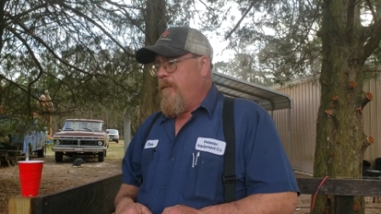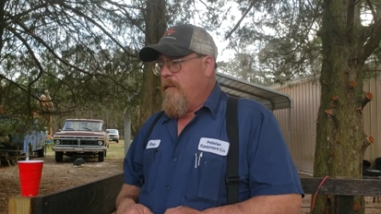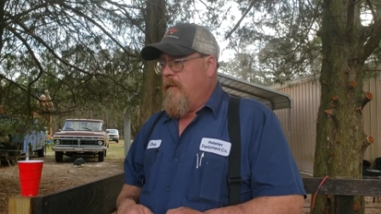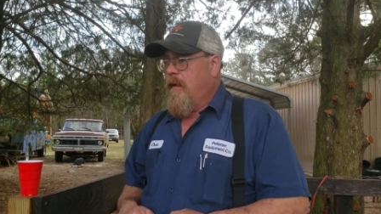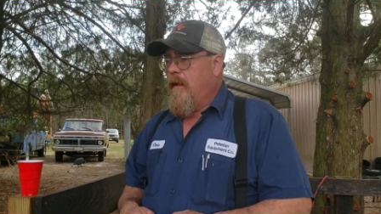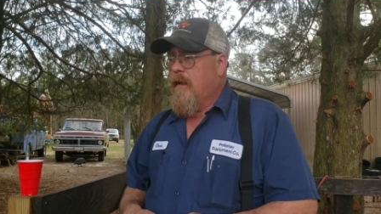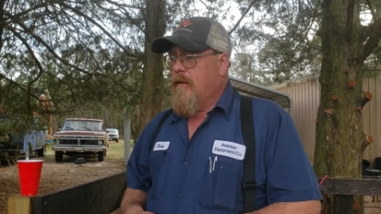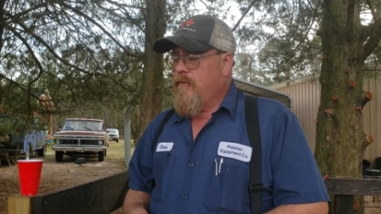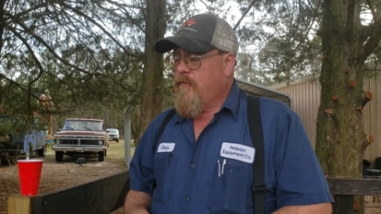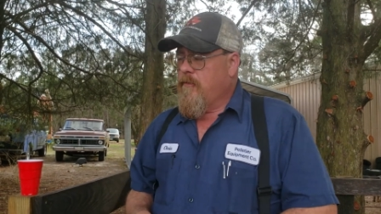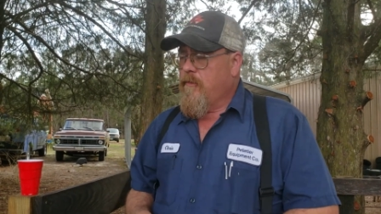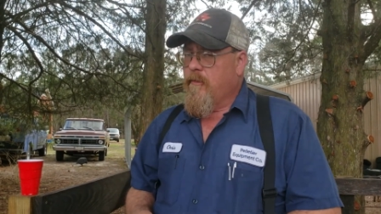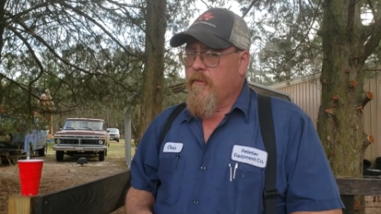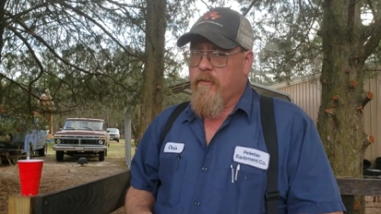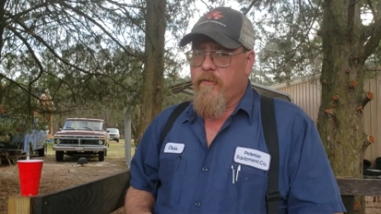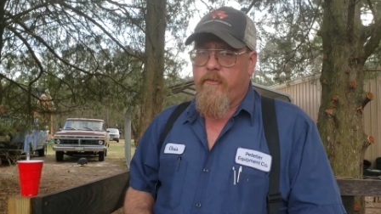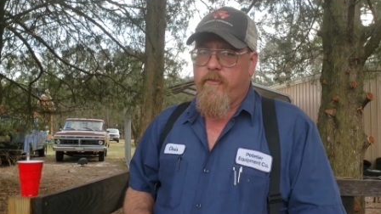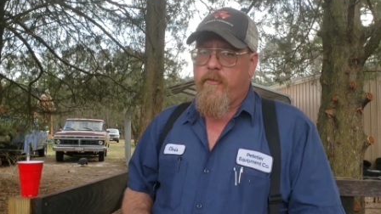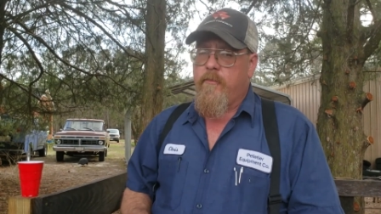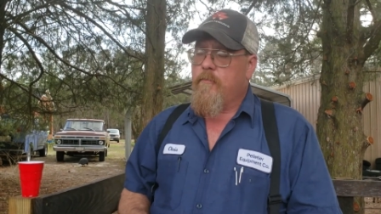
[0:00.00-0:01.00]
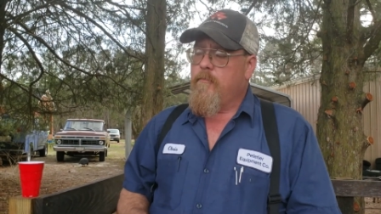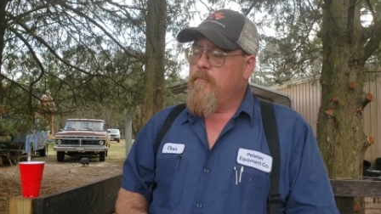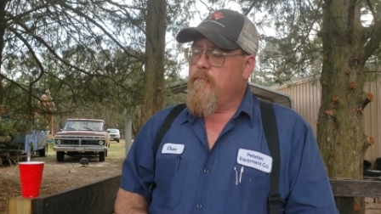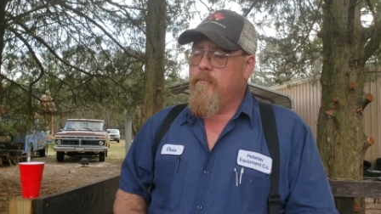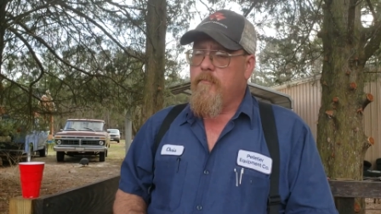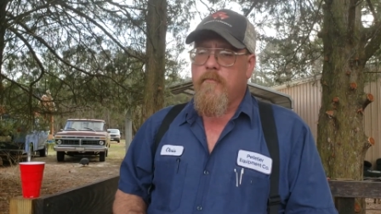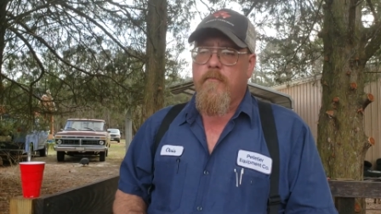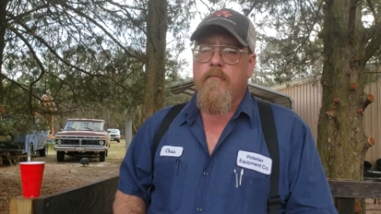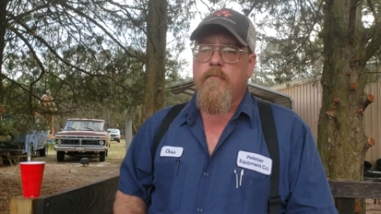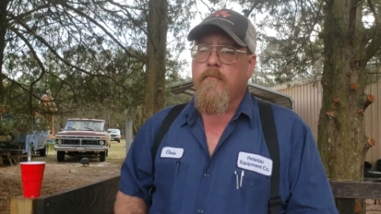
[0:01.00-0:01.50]
It just,
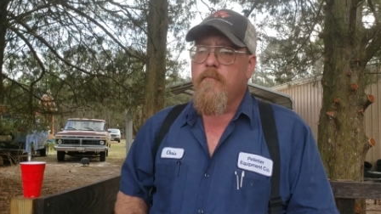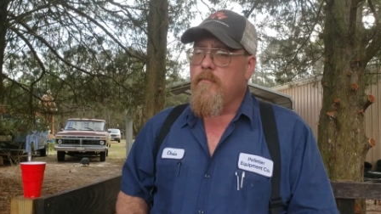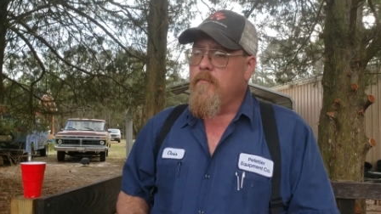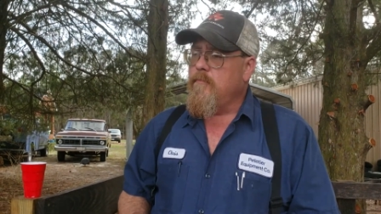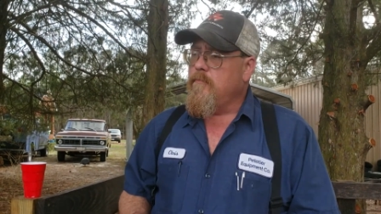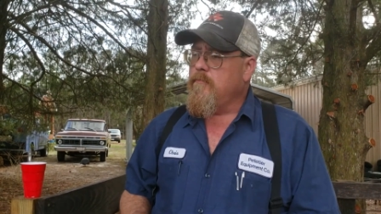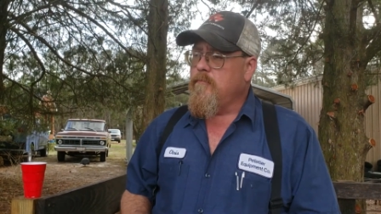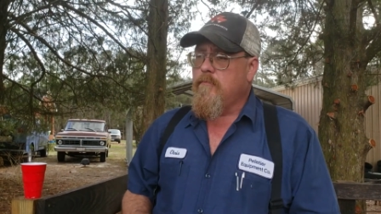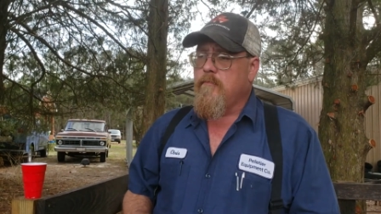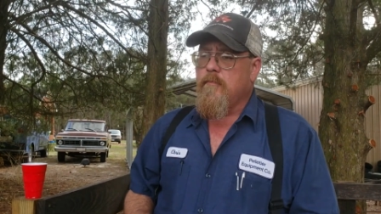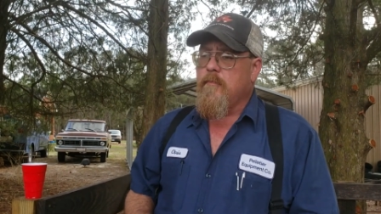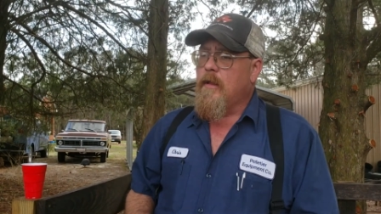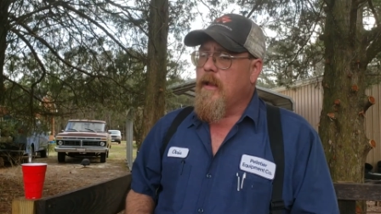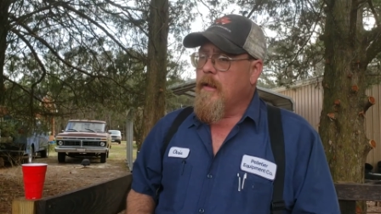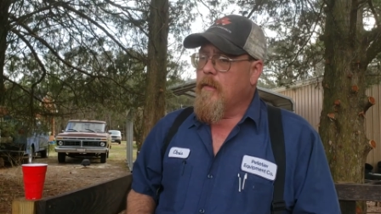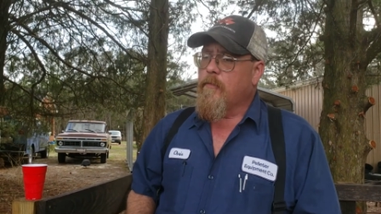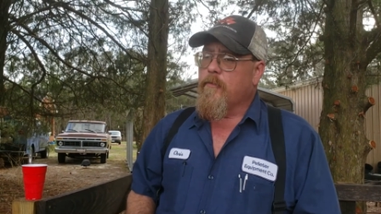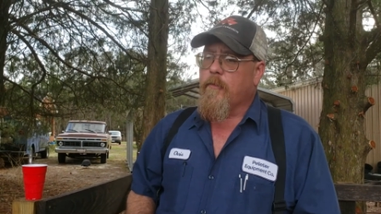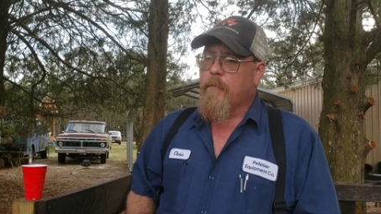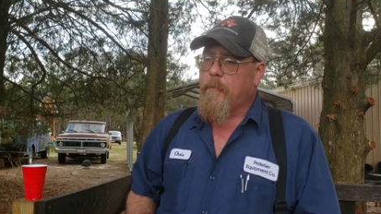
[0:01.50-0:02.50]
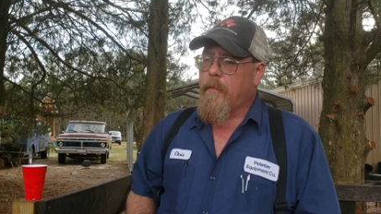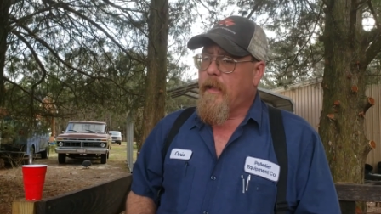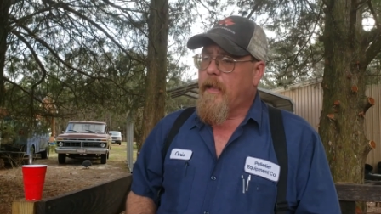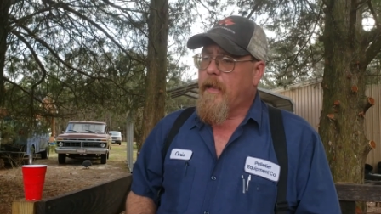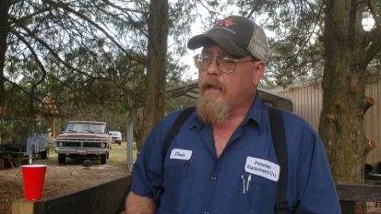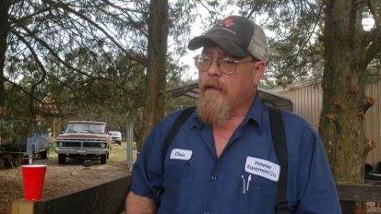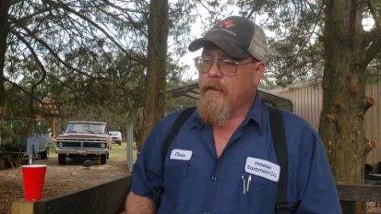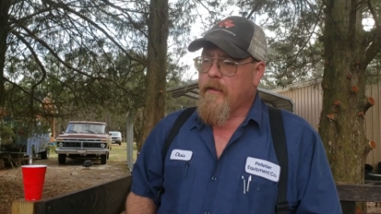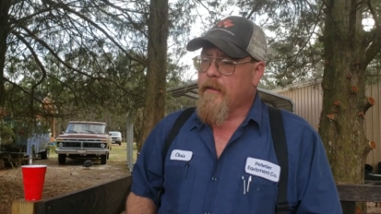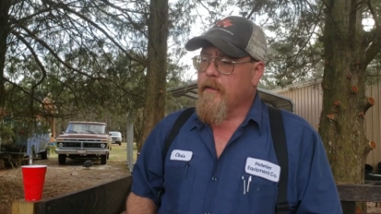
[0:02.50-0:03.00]
it was a
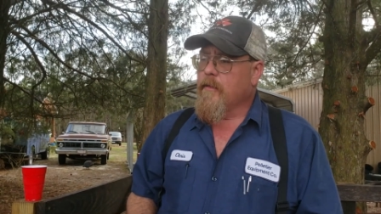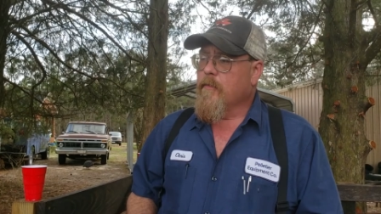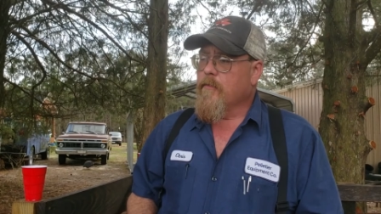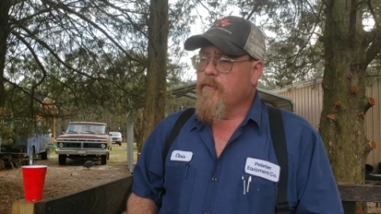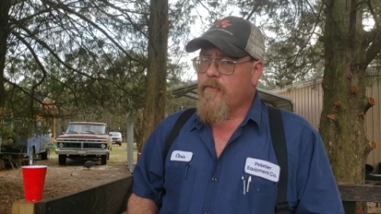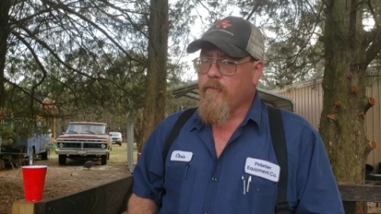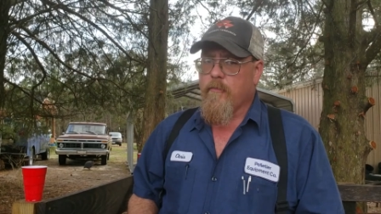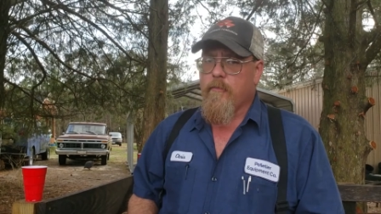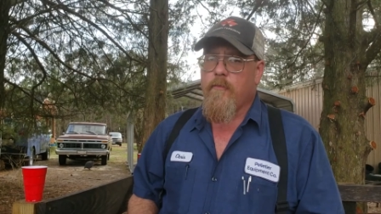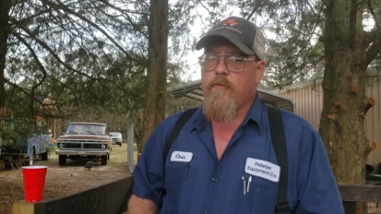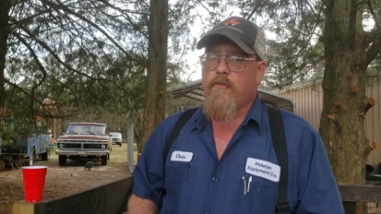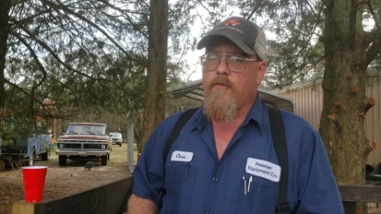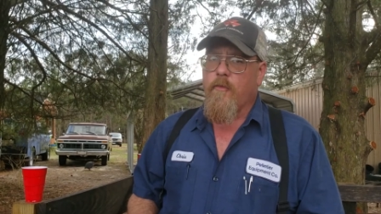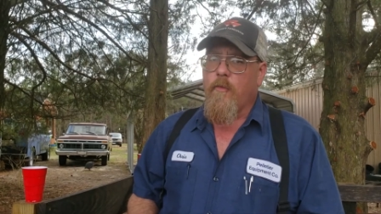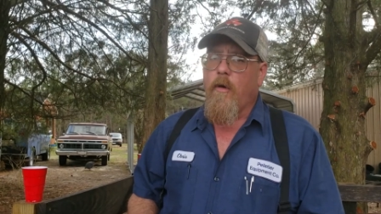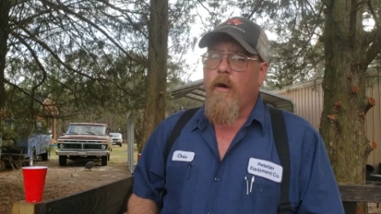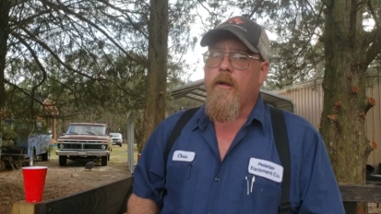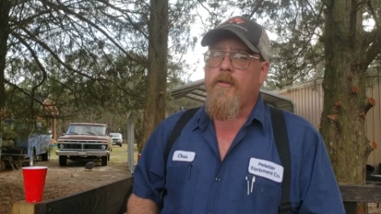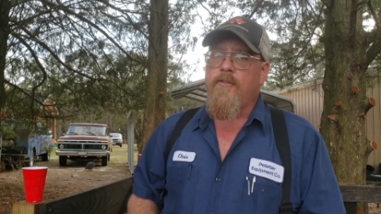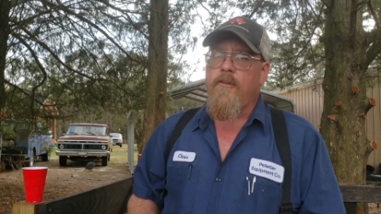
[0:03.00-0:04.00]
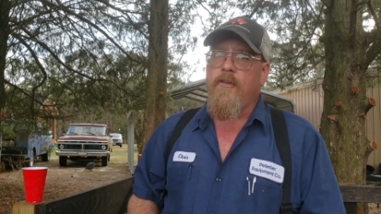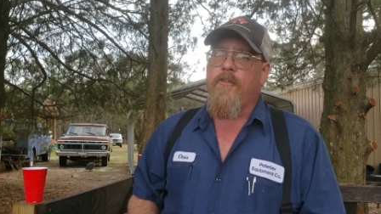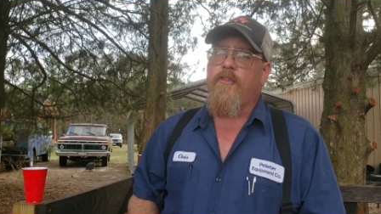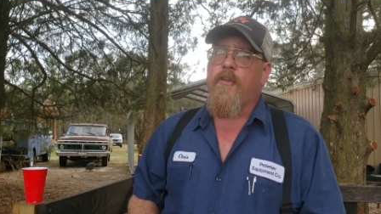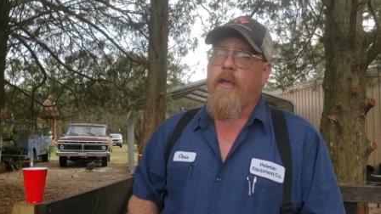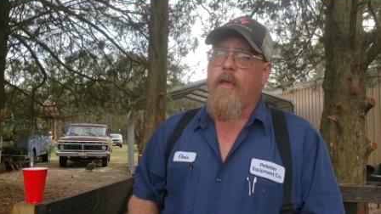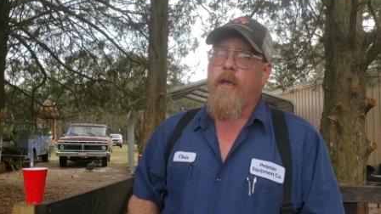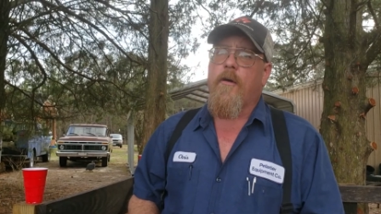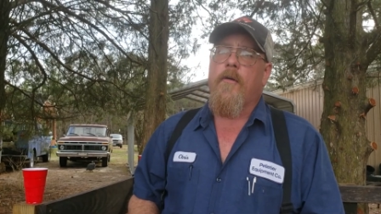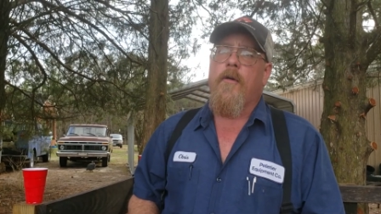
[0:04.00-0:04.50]
bad deal. So, so watch sow.